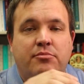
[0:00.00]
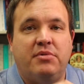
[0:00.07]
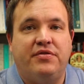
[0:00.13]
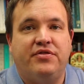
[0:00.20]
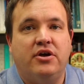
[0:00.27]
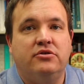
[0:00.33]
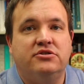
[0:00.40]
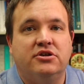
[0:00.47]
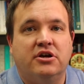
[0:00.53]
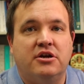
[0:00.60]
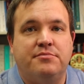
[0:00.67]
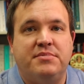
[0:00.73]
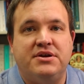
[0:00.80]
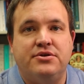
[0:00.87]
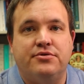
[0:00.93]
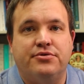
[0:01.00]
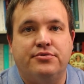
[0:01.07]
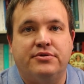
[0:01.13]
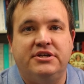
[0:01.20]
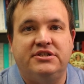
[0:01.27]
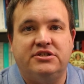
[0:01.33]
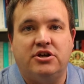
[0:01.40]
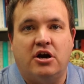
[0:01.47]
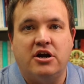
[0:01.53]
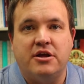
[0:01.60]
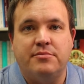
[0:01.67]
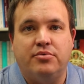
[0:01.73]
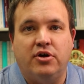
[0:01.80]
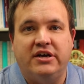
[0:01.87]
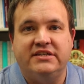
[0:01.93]
but those are going to be your 3
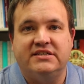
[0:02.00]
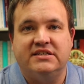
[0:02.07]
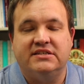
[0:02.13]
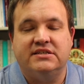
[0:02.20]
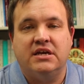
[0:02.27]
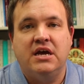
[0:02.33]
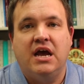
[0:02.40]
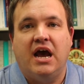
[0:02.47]
starting places.